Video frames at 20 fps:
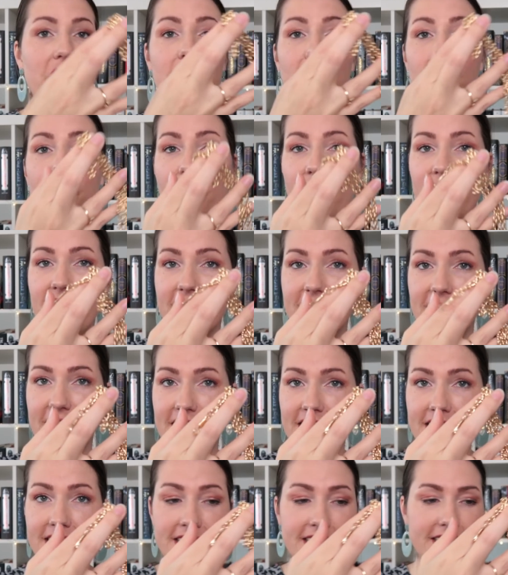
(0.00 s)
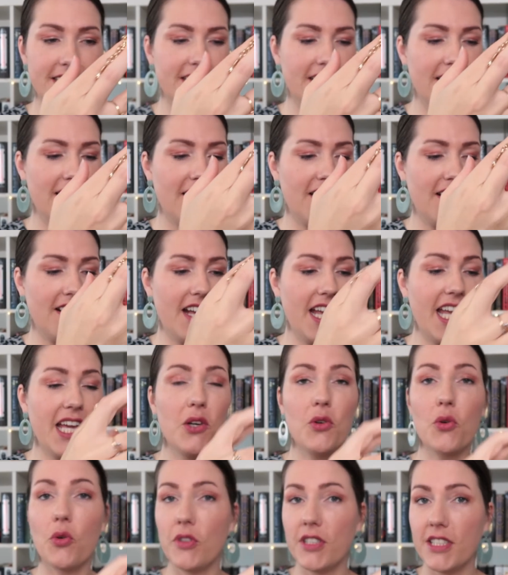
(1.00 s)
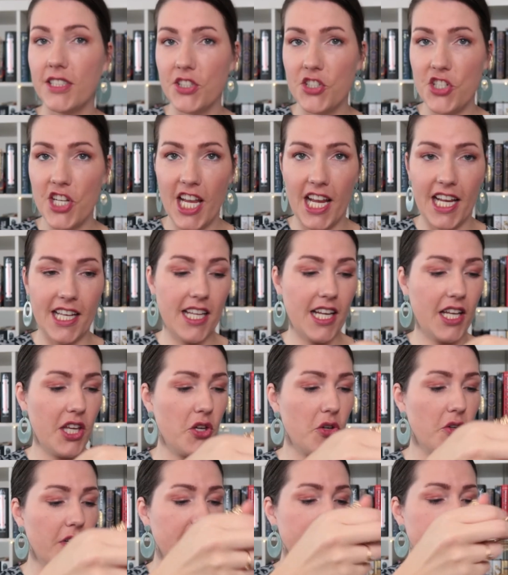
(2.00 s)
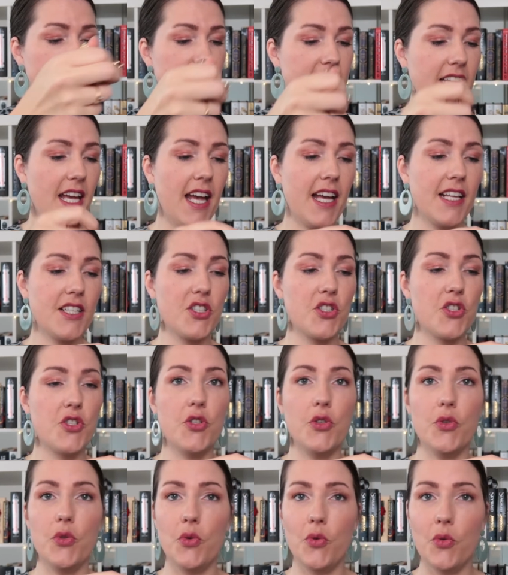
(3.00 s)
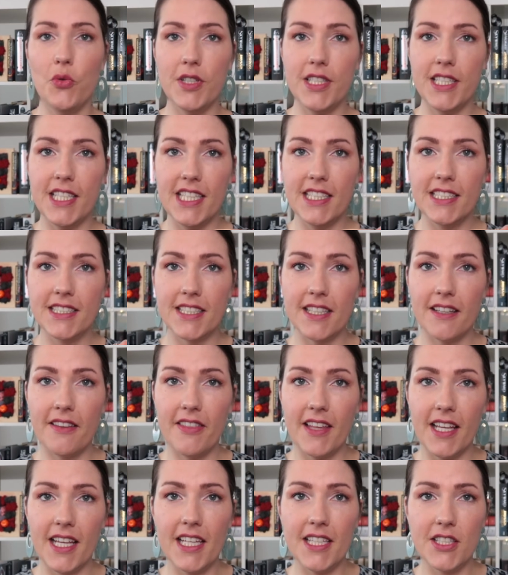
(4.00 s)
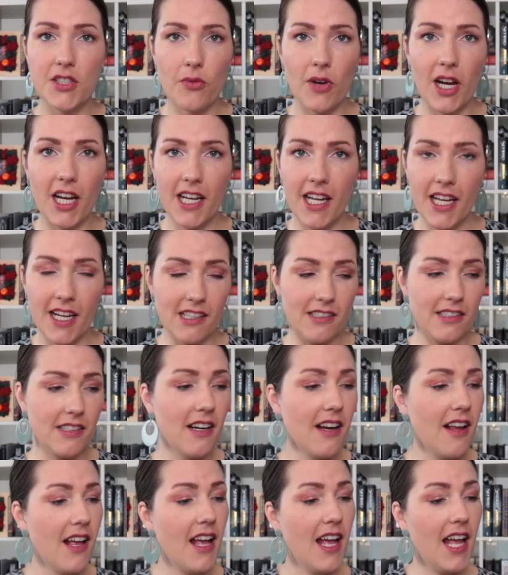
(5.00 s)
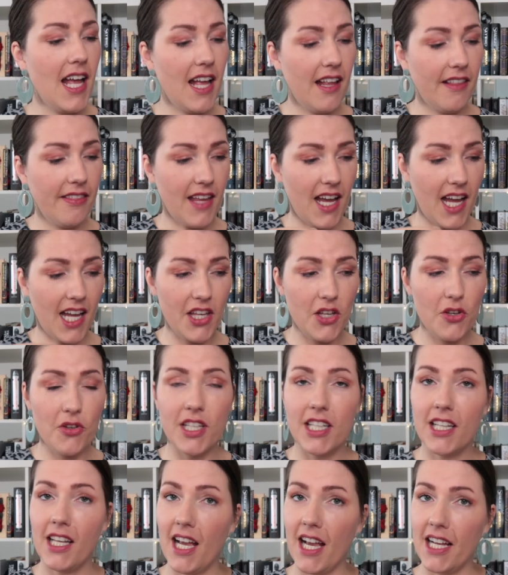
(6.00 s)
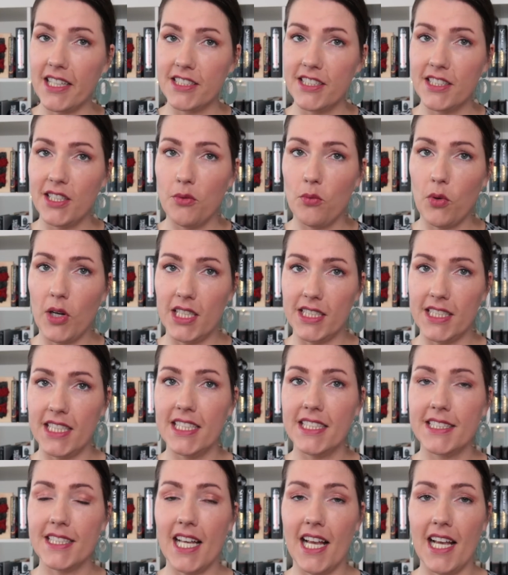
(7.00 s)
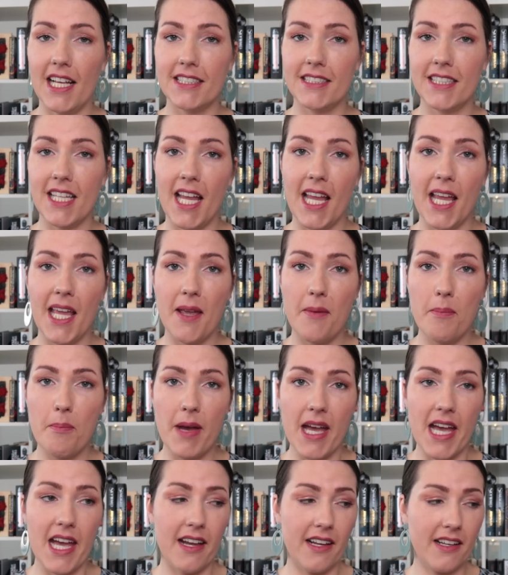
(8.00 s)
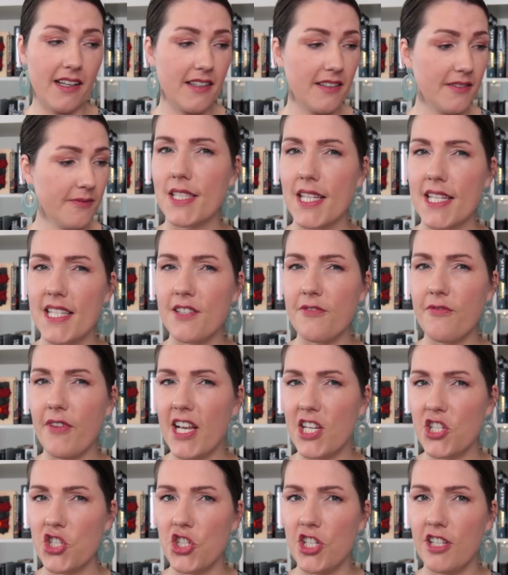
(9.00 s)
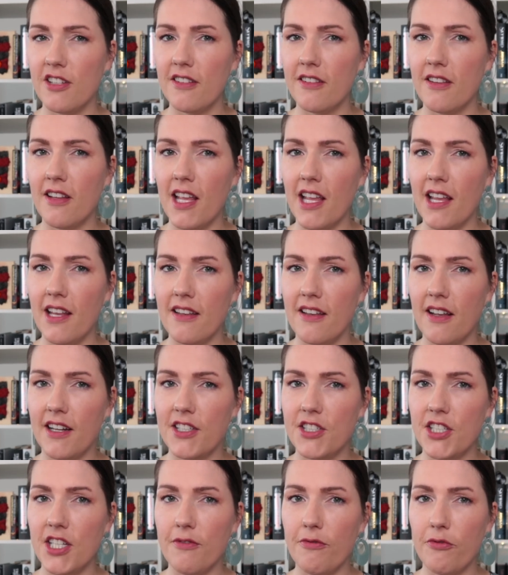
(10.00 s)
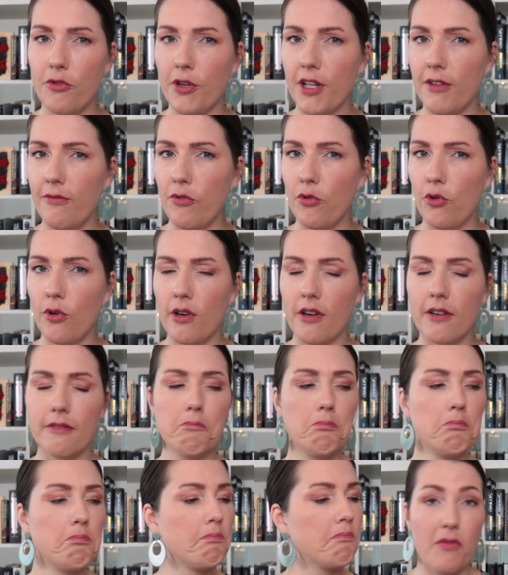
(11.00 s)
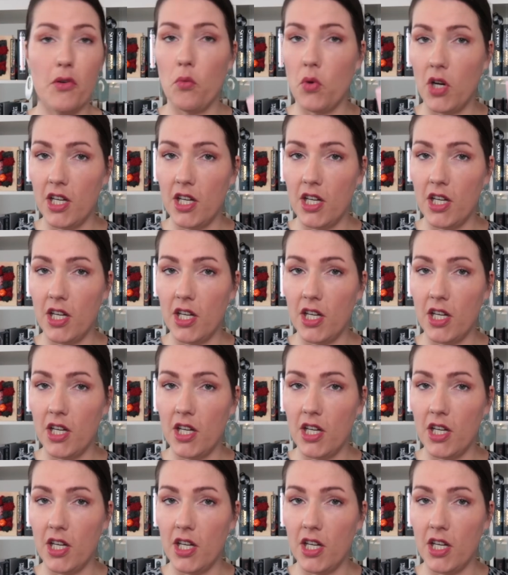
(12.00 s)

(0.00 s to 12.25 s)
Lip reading: you'll find this, a golden chain that you can attach to these thingies right here. And then you can actually wear this as a bag. Was this fashion in 1944? If it